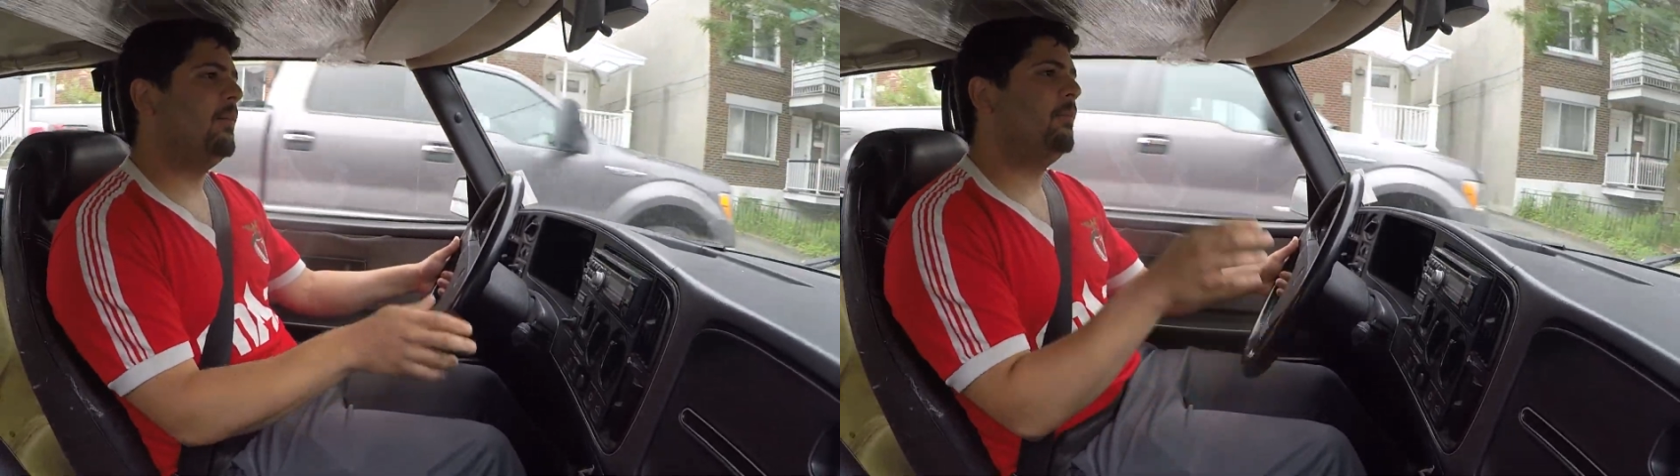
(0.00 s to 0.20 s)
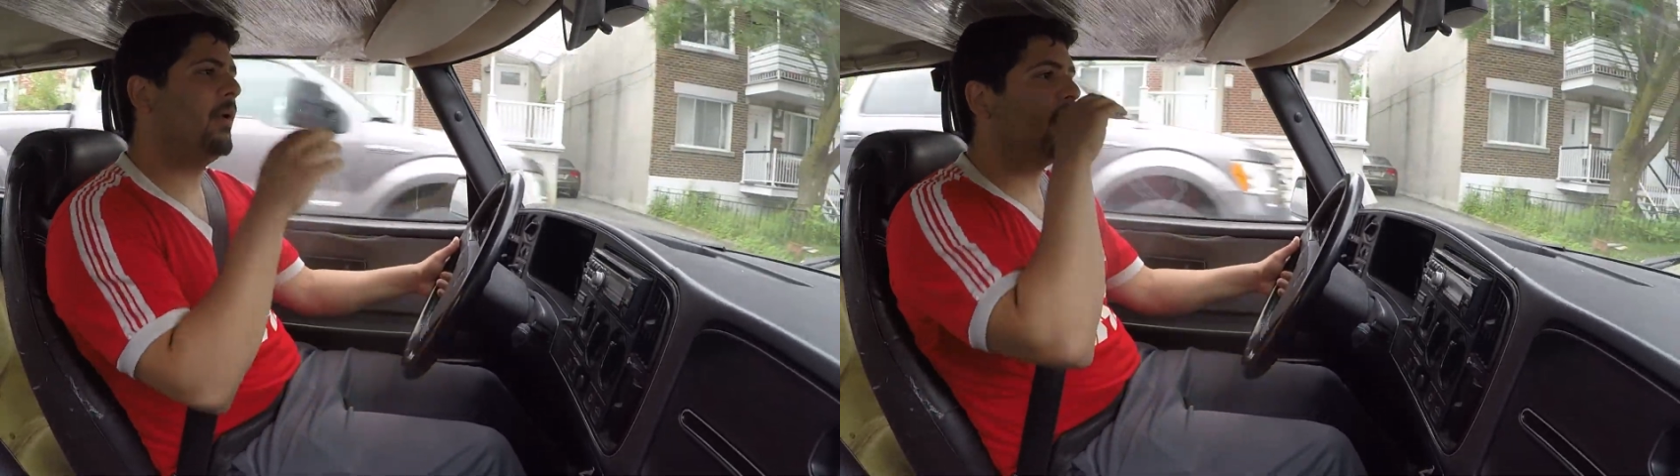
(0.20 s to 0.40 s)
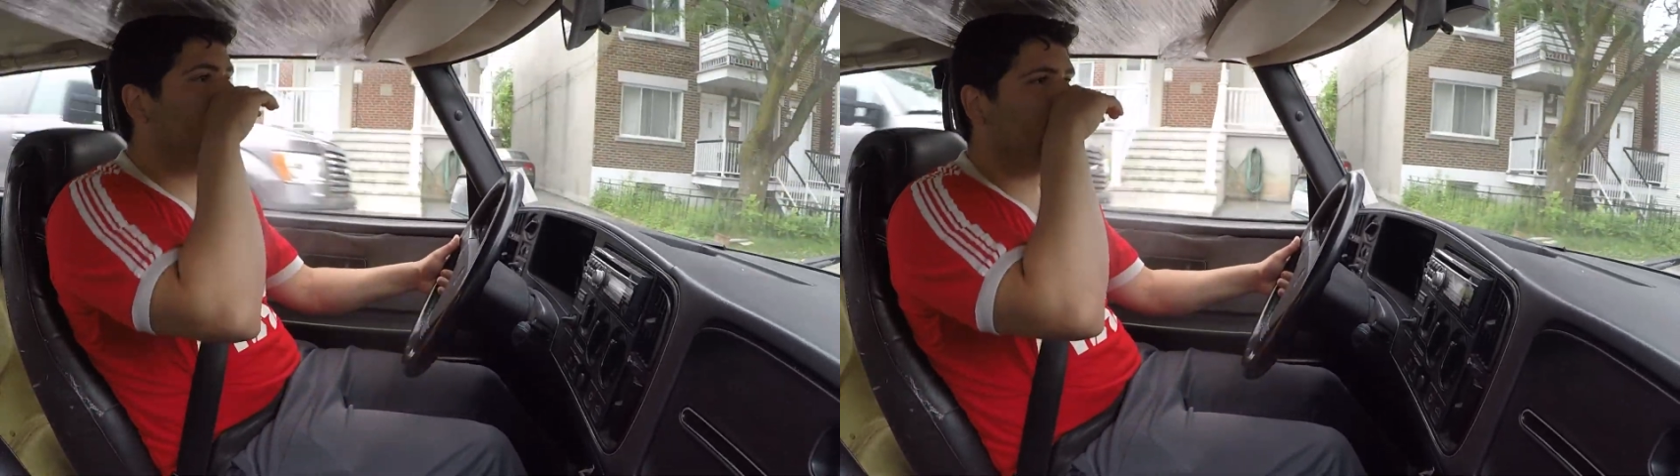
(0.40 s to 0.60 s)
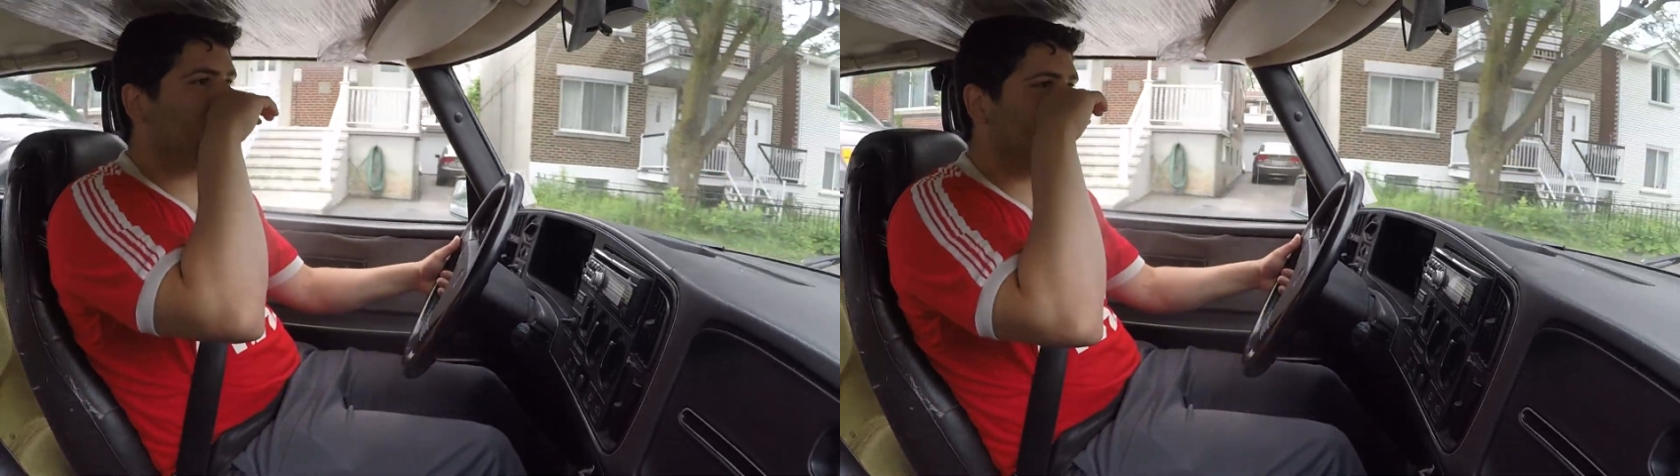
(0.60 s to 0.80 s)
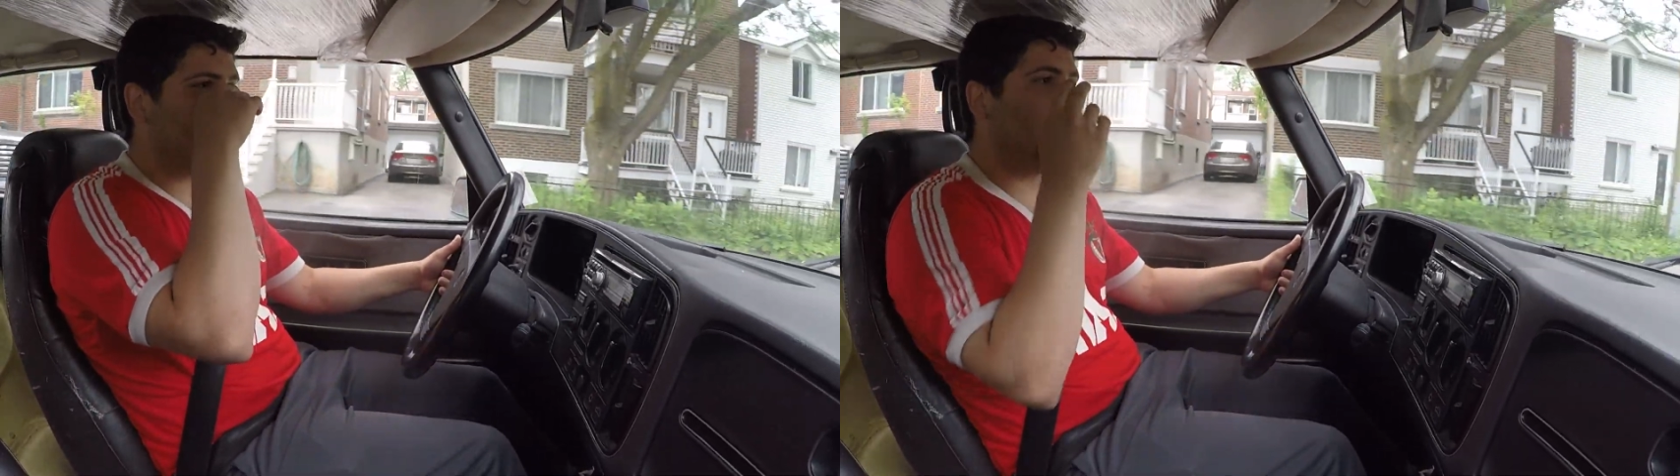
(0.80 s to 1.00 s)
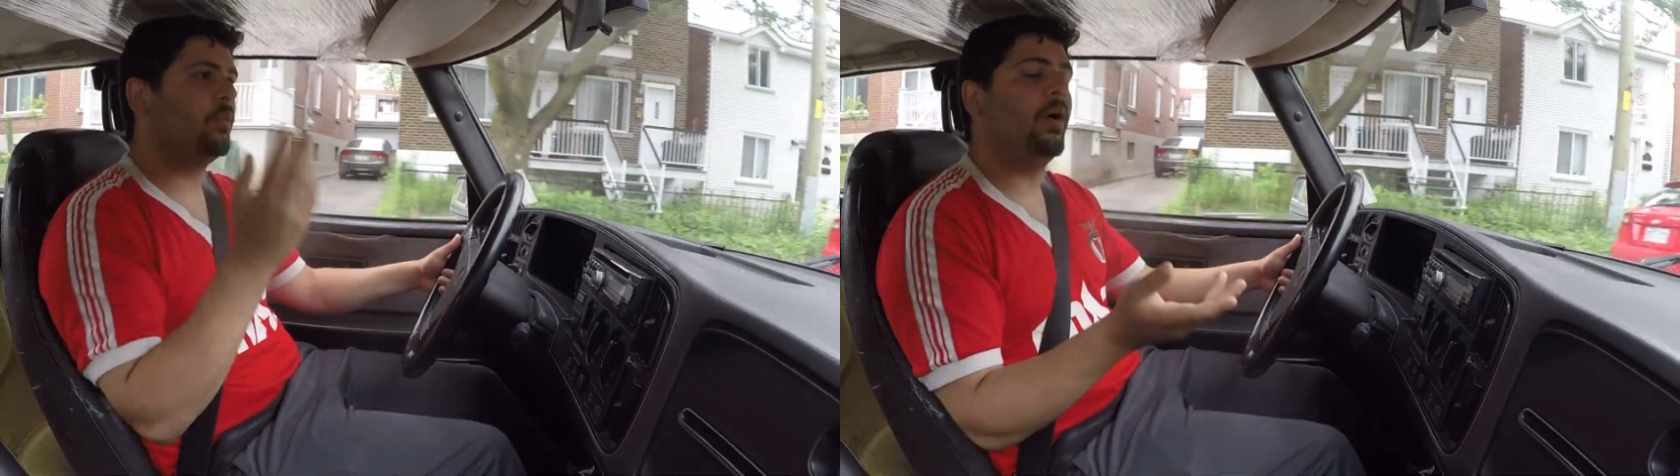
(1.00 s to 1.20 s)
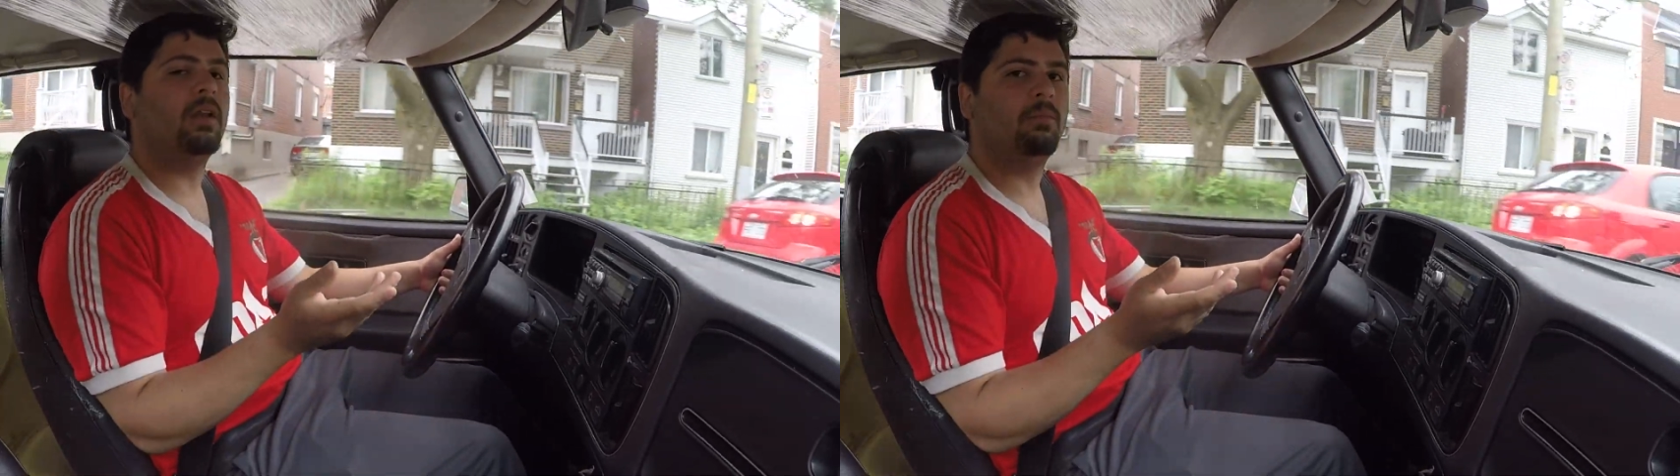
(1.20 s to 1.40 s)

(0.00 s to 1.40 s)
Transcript: But at least get this car running